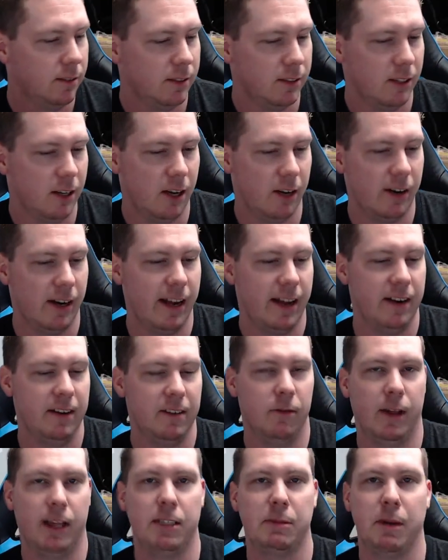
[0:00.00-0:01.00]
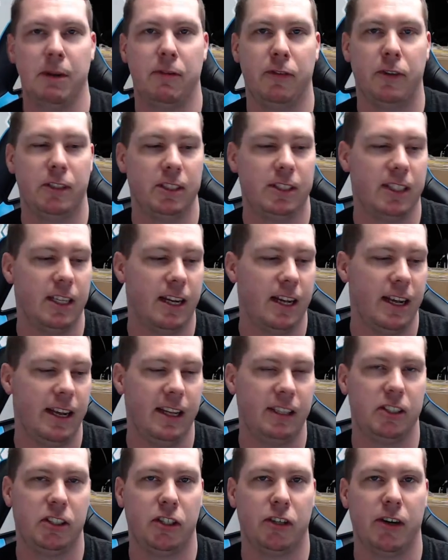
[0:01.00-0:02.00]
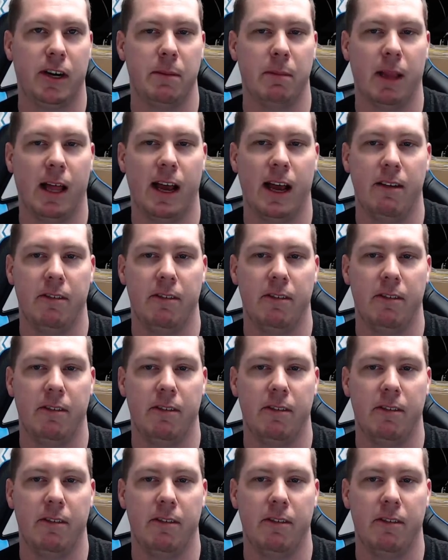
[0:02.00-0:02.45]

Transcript: All right, well that's my first uh, Instagram live.